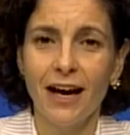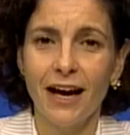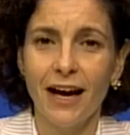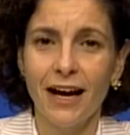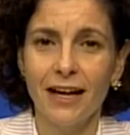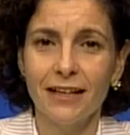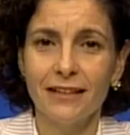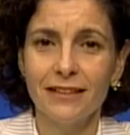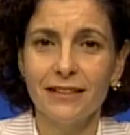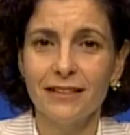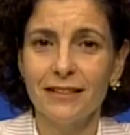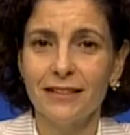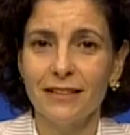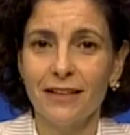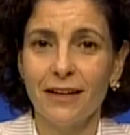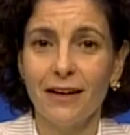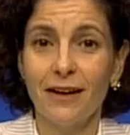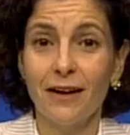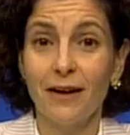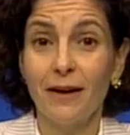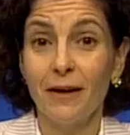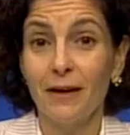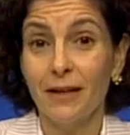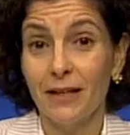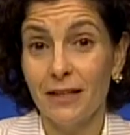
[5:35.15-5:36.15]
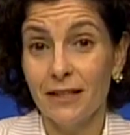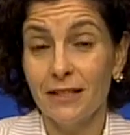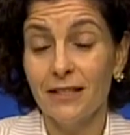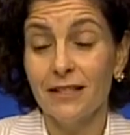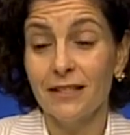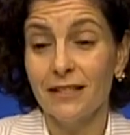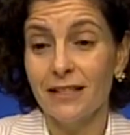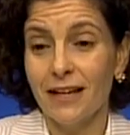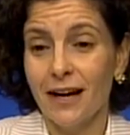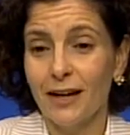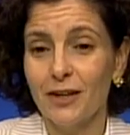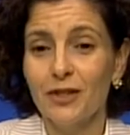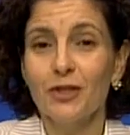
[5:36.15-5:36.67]
And
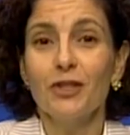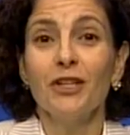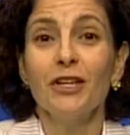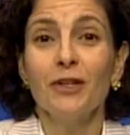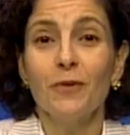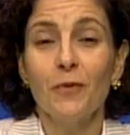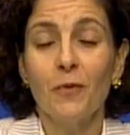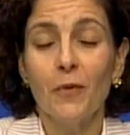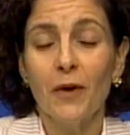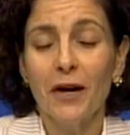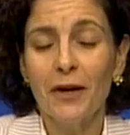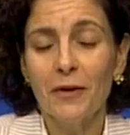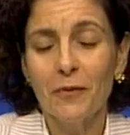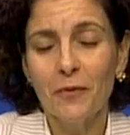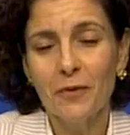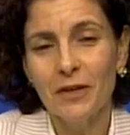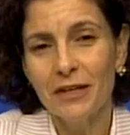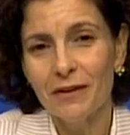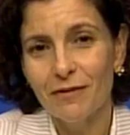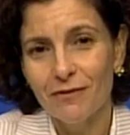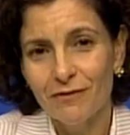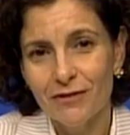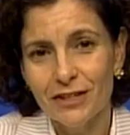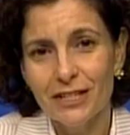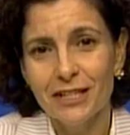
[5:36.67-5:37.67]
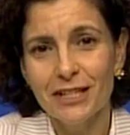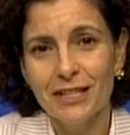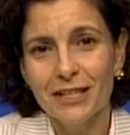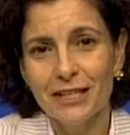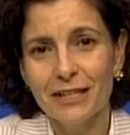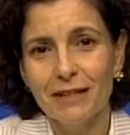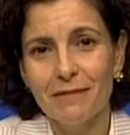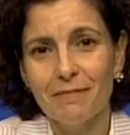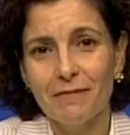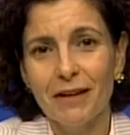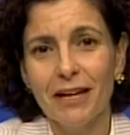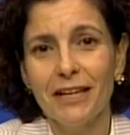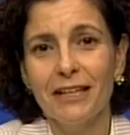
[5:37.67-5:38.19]
it's actually when we
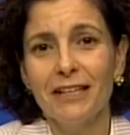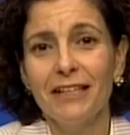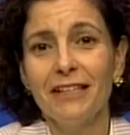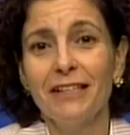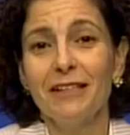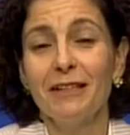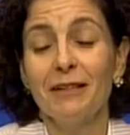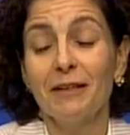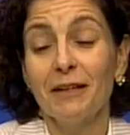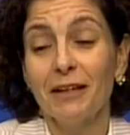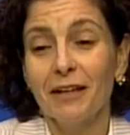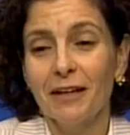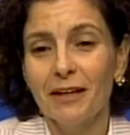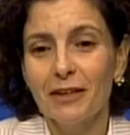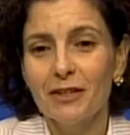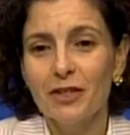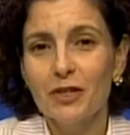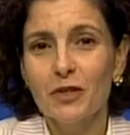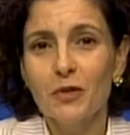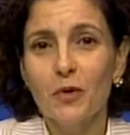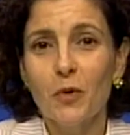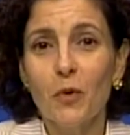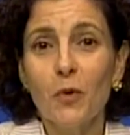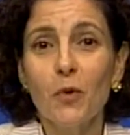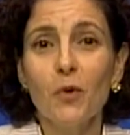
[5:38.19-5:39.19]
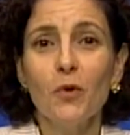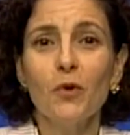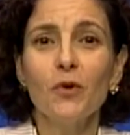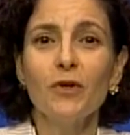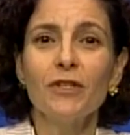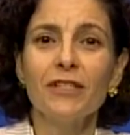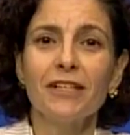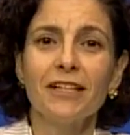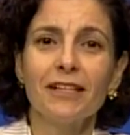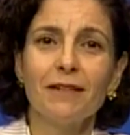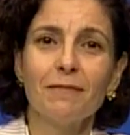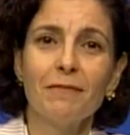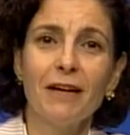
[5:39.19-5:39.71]
visited many
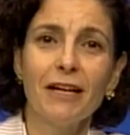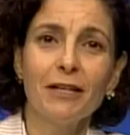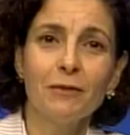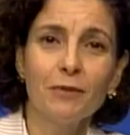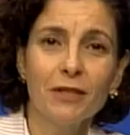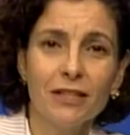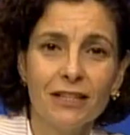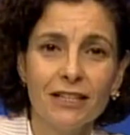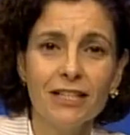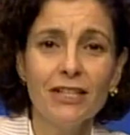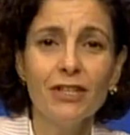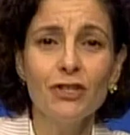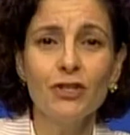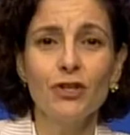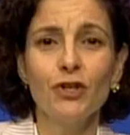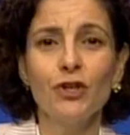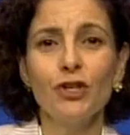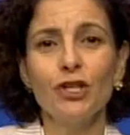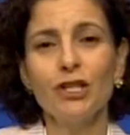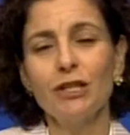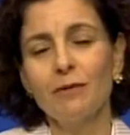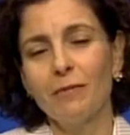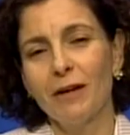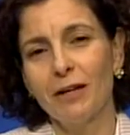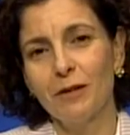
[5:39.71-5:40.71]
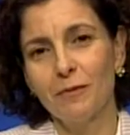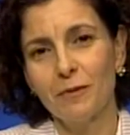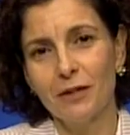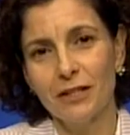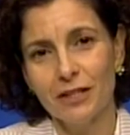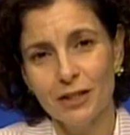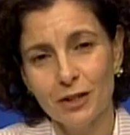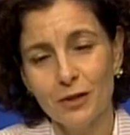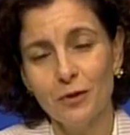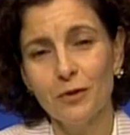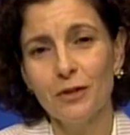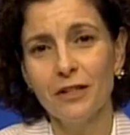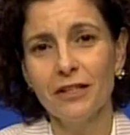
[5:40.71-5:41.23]
schools and met with teachers, met with
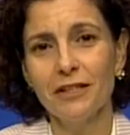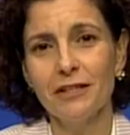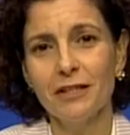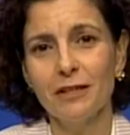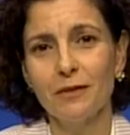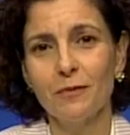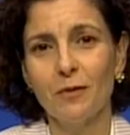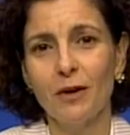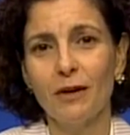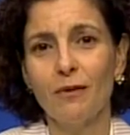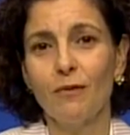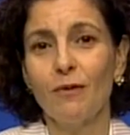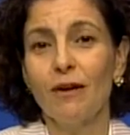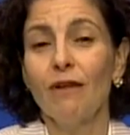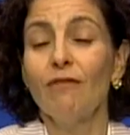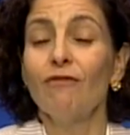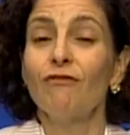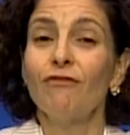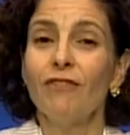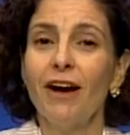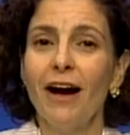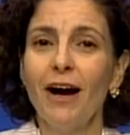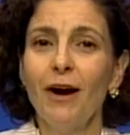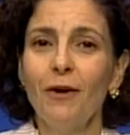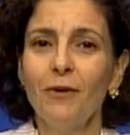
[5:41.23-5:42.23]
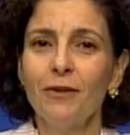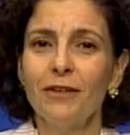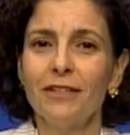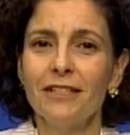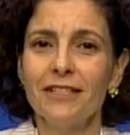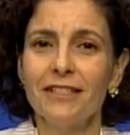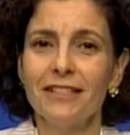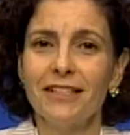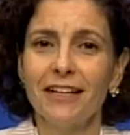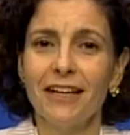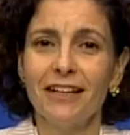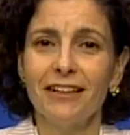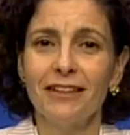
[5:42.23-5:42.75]
students, what we found
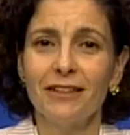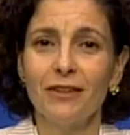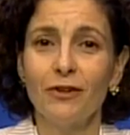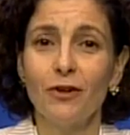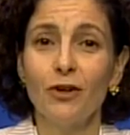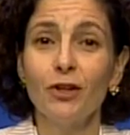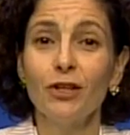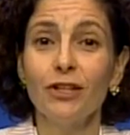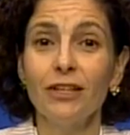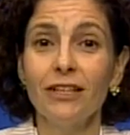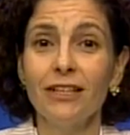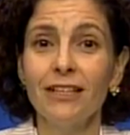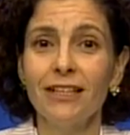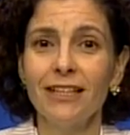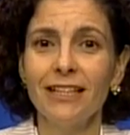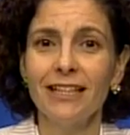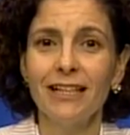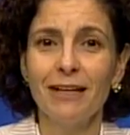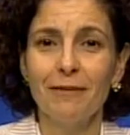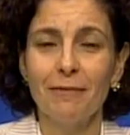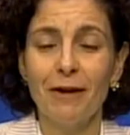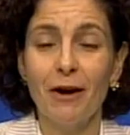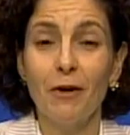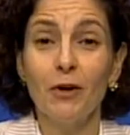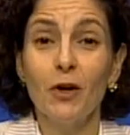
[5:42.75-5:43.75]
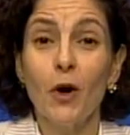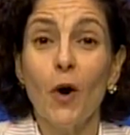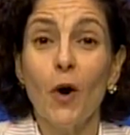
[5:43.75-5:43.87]
is that they're all thinking about